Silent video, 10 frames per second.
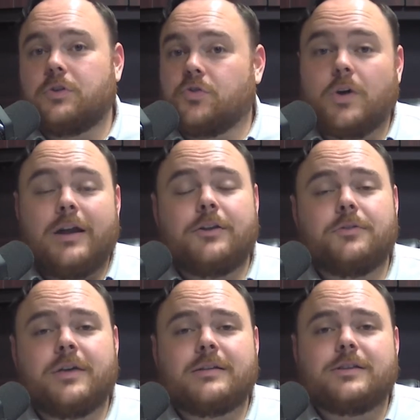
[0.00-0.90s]
and try new
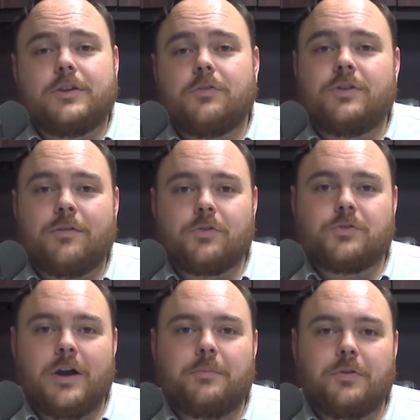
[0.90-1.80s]
things that you've never
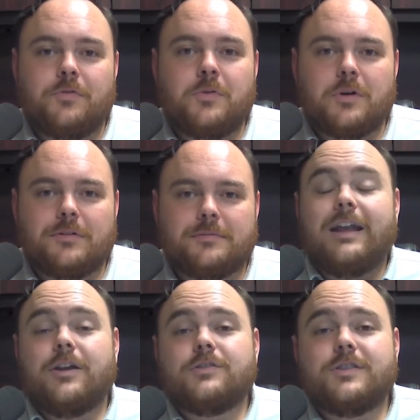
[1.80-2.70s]
tried before.
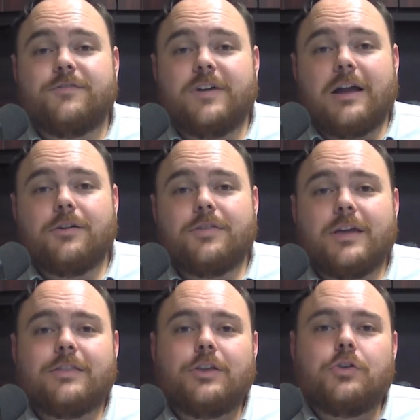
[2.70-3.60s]
And here's the final
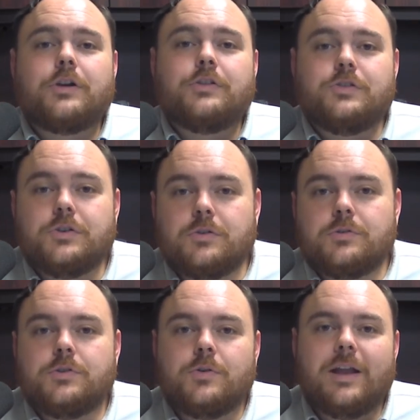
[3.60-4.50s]
thing that you can do
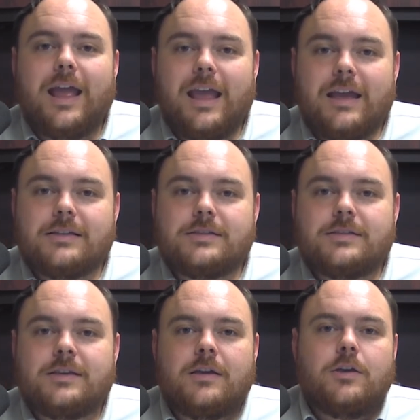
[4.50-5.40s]
to
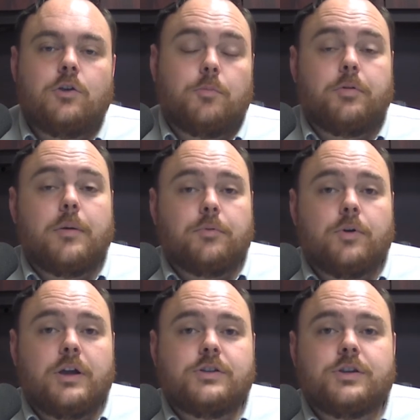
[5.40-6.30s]
enhance your
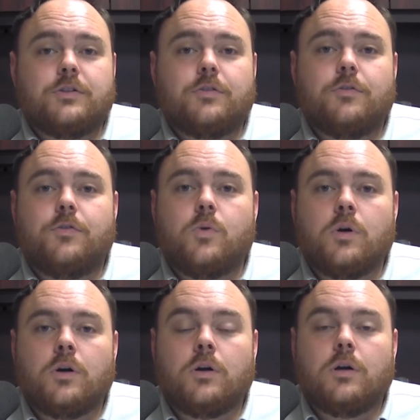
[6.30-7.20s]
preparation
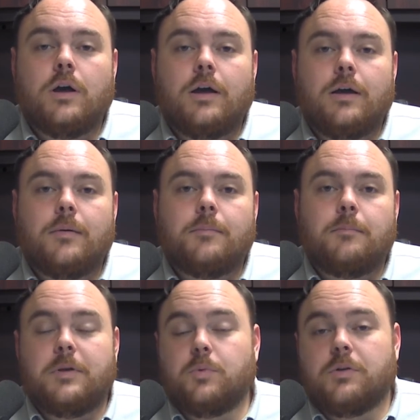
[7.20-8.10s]
for
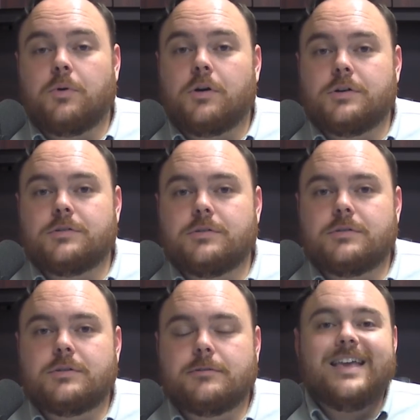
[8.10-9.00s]
midweek
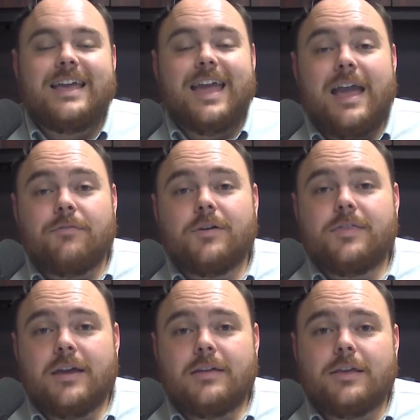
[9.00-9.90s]
rehearsals. Take
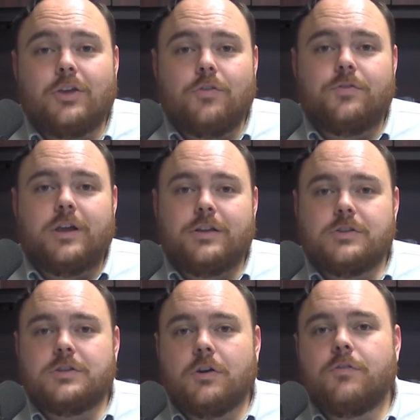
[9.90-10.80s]
everything that you've
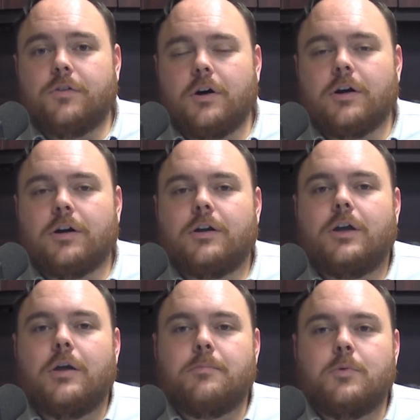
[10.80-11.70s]
done so far
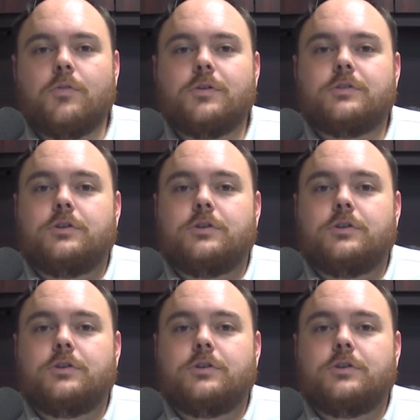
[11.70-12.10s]
and move it